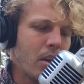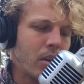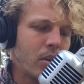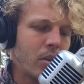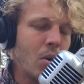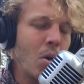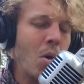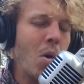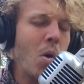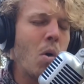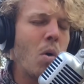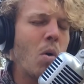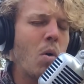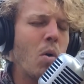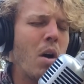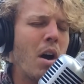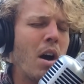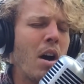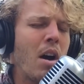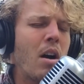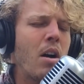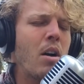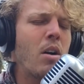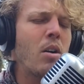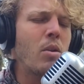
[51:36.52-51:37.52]
Oh,
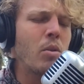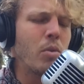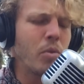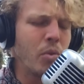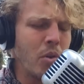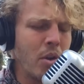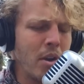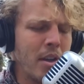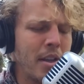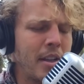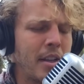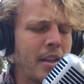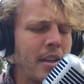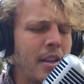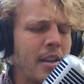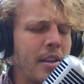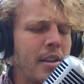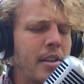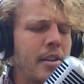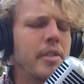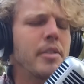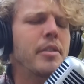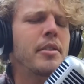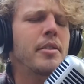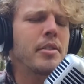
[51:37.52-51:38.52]
how great it
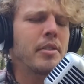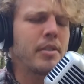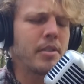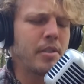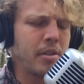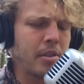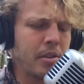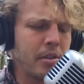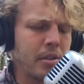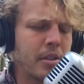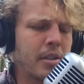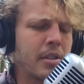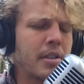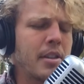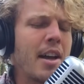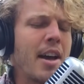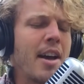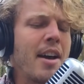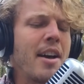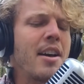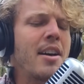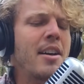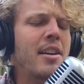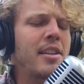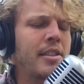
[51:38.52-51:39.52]
is to
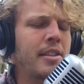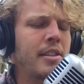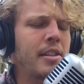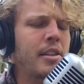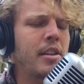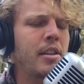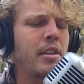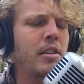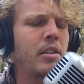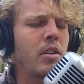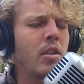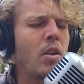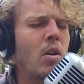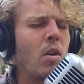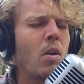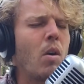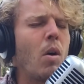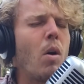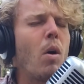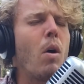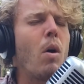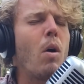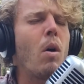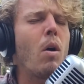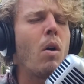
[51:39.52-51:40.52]
stand in
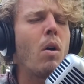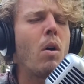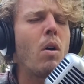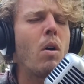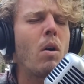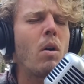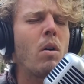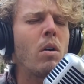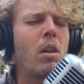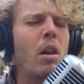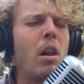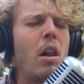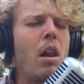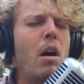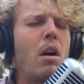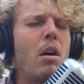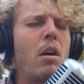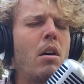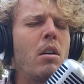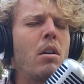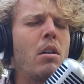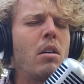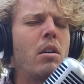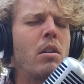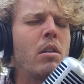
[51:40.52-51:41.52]
your
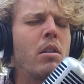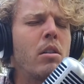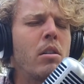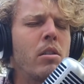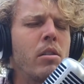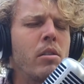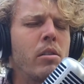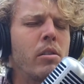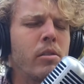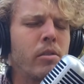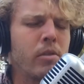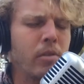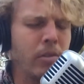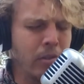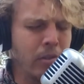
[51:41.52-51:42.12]
love.